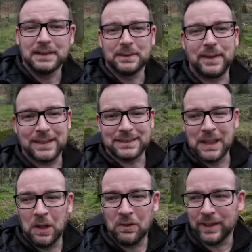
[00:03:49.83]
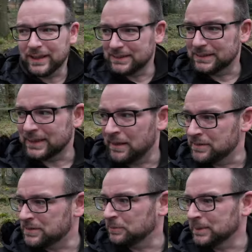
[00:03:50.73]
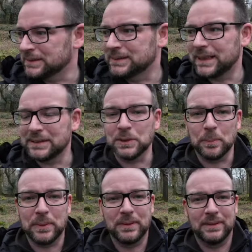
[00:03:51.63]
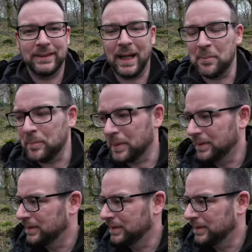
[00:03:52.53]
So that is the longest it's ever took me to set up camp.